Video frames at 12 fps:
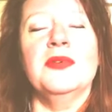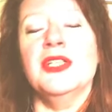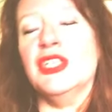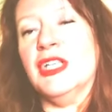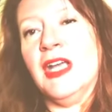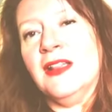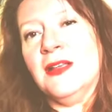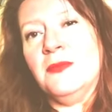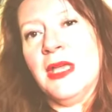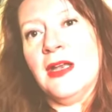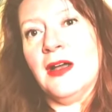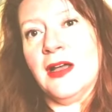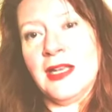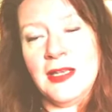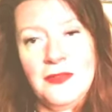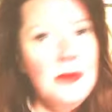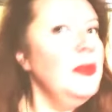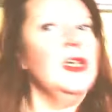appreciate that may not
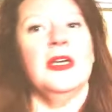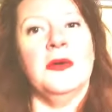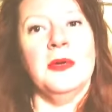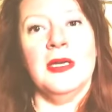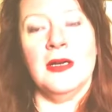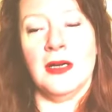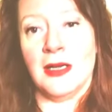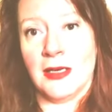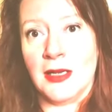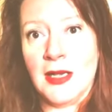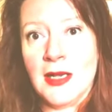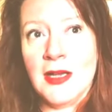even be going on,